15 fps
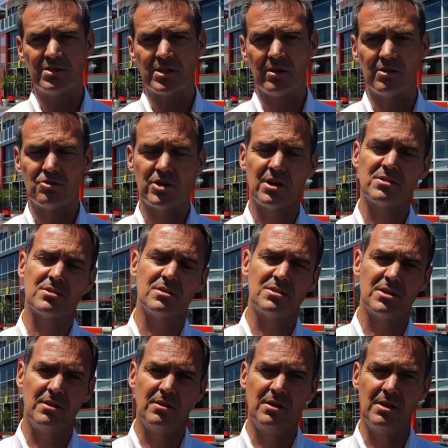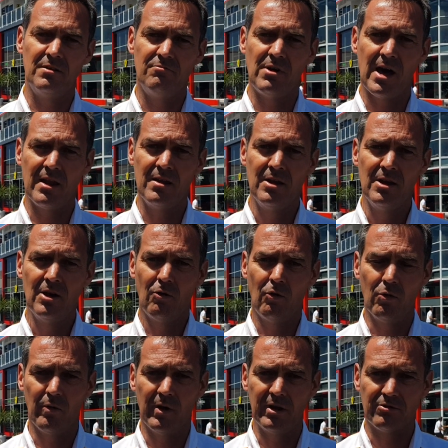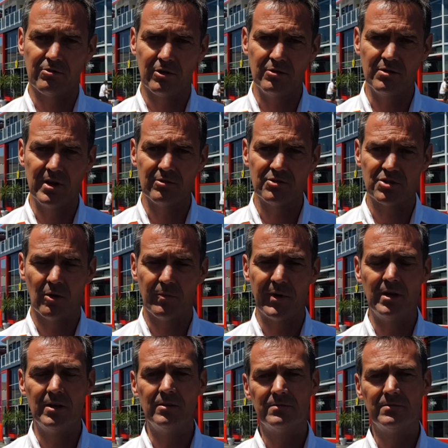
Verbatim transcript: so the trucks continually run all the way through, no stopping.